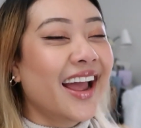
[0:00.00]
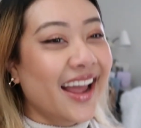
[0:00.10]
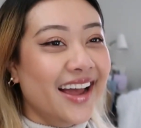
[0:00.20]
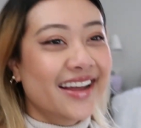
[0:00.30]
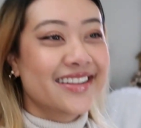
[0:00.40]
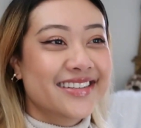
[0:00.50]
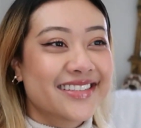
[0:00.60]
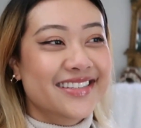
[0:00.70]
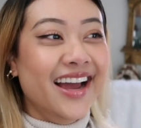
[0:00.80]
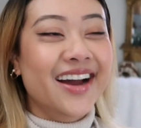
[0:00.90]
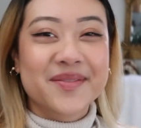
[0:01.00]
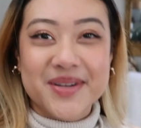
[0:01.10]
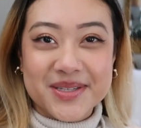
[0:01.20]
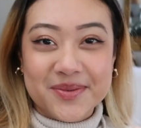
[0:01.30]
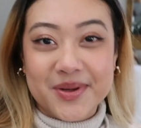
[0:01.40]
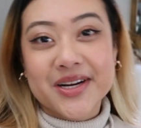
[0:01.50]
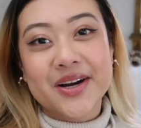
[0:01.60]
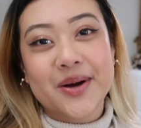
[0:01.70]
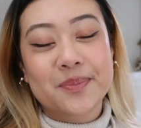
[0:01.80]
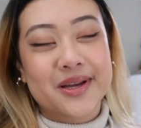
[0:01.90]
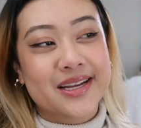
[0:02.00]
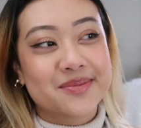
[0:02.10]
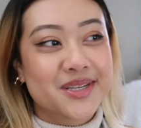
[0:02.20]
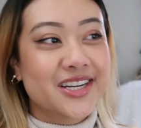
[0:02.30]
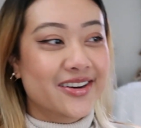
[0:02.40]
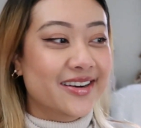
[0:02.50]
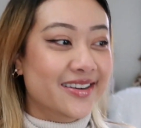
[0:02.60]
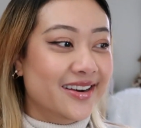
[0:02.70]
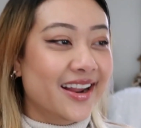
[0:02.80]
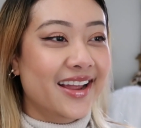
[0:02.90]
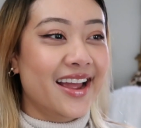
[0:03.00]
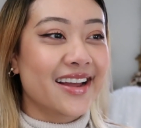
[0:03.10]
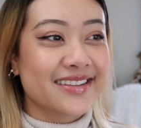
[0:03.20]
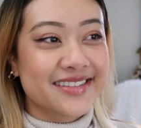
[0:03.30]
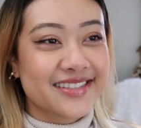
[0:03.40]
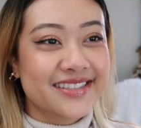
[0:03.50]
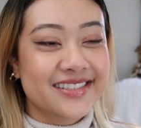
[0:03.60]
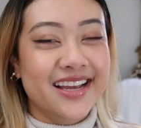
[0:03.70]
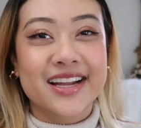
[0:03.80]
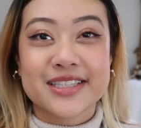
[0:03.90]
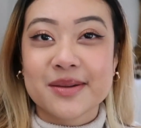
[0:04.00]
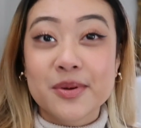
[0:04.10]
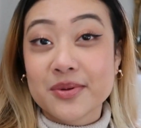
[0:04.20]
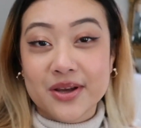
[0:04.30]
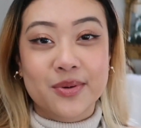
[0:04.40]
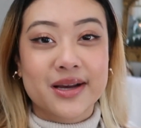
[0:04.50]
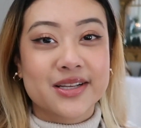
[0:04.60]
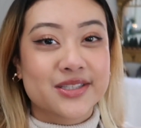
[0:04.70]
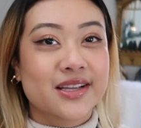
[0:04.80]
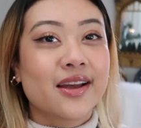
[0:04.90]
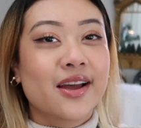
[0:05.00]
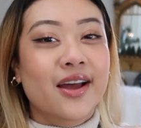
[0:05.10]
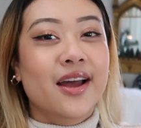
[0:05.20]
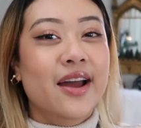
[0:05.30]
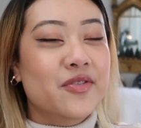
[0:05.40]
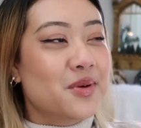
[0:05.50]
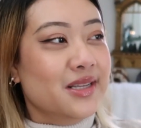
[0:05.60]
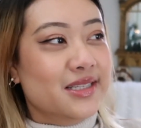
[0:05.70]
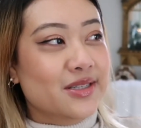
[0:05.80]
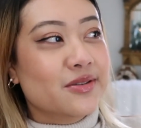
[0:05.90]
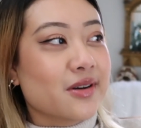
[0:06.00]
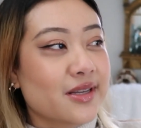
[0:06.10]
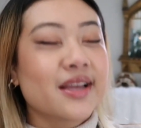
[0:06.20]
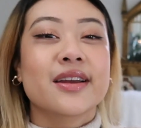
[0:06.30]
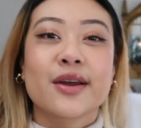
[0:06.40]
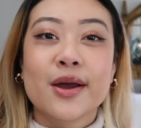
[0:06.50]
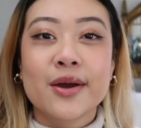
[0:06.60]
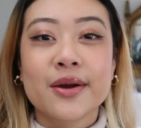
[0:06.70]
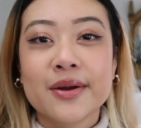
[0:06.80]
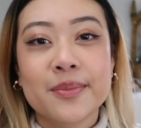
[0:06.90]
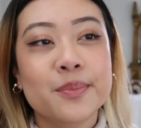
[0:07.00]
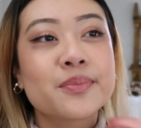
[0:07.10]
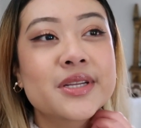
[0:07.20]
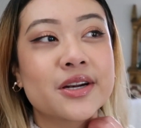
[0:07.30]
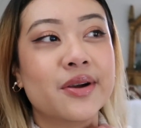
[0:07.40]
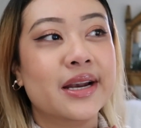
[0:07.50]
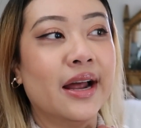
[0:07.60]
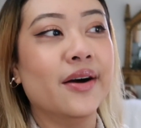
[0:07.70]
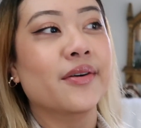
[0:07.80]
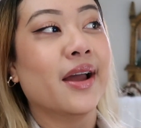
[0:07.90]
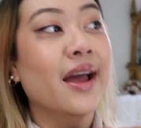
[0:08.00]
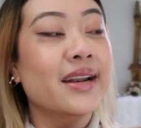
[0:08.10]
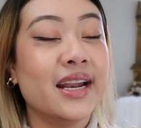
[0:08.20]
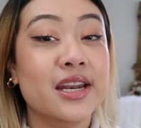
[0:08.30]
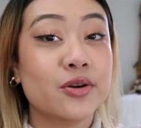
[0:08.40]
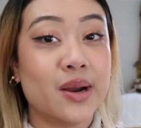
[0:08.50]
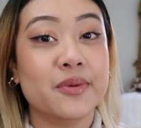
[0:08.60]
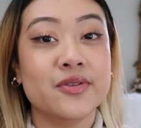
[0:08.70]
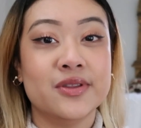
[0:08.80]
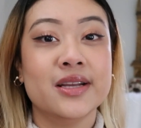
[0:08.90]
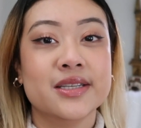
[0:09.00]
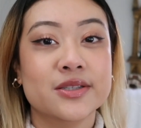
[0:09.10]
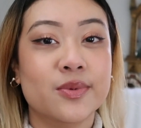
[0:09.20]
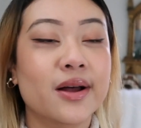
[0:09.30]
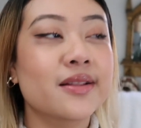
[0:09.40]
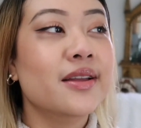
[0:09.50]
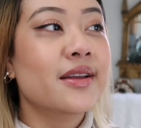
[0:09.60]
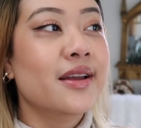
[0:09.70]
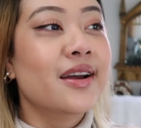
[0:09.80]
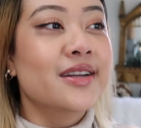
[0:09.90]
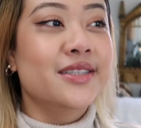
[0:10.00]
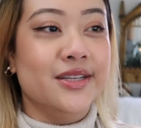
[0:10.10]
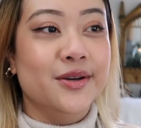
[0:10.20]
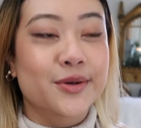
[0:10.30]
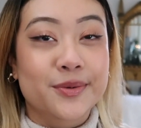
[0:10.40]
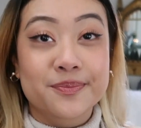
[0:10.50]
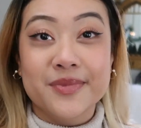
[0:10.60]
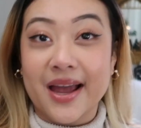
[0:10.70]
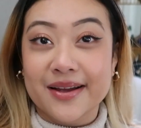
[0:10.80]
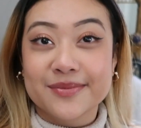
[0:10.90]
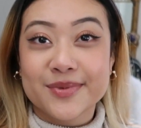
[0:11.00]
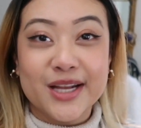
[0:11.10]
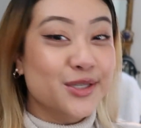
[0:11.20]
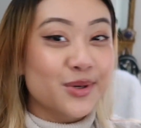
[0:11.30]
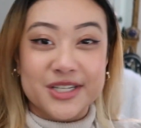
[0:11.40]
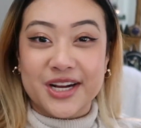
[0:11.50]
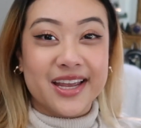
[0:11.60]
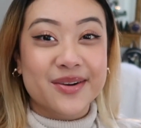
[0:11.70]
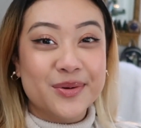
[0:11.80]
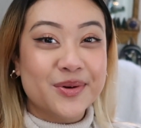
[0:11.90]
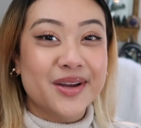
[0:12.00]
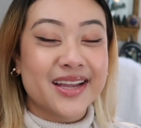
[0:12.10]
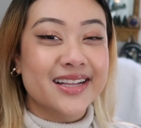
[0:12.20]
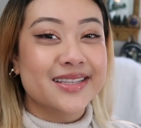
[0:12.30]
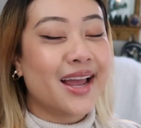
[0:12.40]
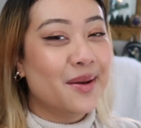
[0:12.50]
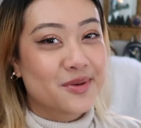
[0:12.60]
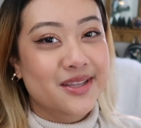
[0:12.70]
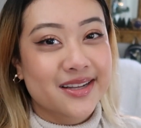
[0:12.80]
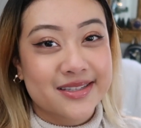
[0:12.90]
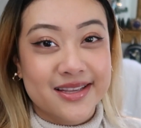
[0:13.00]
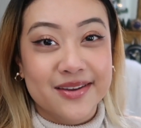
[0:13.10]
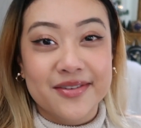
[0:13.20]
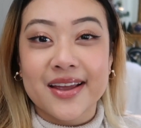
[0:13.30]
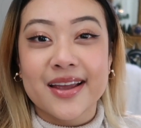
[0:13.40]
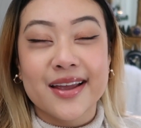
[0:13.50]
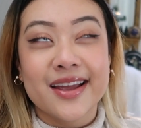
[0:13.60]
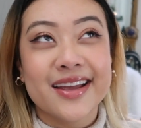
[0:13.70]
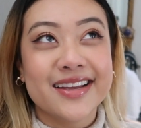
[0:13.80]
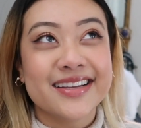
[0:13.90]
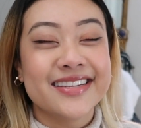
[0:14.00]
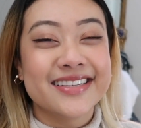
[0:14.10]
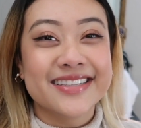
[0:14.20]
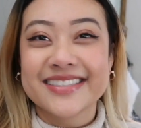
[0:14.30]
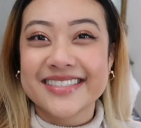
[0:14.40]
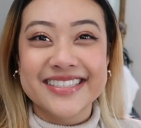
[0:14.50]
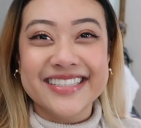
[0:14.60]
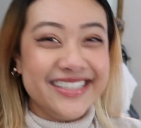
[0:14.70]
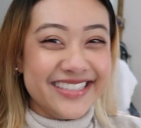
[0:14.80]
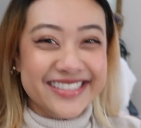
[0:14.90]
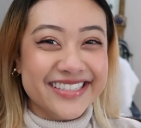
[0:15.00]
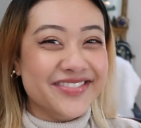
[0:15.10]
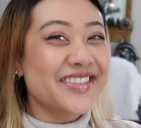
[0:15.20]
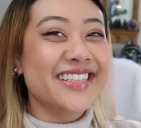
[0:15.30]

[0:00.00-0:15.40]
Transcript: And yeah, I'm about to go pick her up and meet her, and yeah, it's gonna be really quick because everybody's still cooking dinner right now, and I need to grab a few things as well. So yeah, I just wanna check in real quick and say happy Thanksgiving, and yeah, I'm